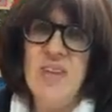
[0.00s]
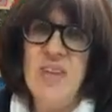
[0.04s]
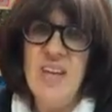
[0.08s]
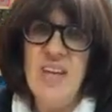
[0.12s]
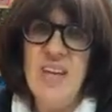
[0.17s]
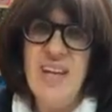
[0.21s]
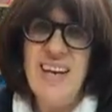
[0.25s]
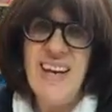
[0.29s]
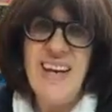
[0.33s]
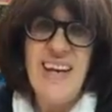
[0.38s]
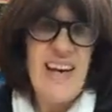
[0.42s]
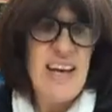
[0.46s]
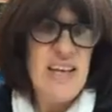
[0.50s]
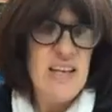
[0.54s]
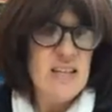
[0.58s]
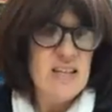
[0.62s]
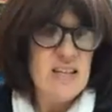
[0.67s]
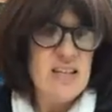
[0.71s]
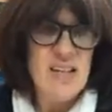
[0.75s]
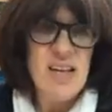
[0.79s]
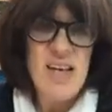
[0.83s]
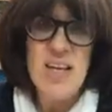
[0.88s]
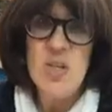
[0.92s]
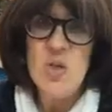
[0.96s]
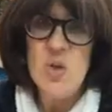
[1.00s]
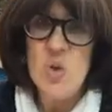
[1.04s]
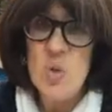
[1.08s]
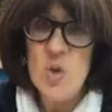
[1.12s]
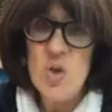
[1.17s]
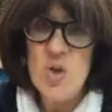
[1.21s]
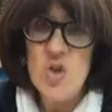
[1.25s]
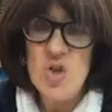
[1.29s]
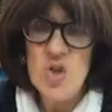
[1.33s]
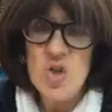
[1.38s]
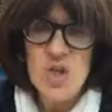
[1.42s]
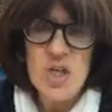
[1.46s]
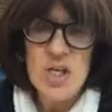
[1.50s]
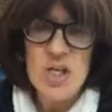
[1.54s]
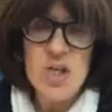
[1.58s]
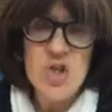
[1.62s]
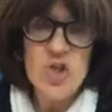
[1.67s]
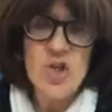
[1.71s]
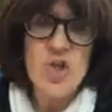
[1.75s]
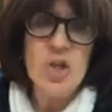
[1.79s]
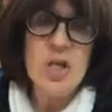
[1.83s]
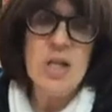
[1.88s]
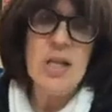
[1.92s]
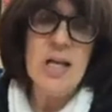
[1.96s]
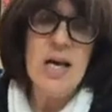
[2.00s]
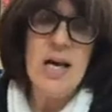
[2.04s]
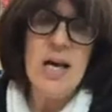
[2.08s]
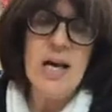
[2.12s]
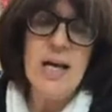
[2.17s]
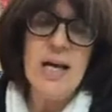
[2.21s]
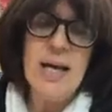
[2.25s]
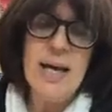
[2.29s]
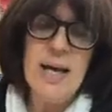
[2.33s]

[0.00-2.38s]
the United States, you also change your clock.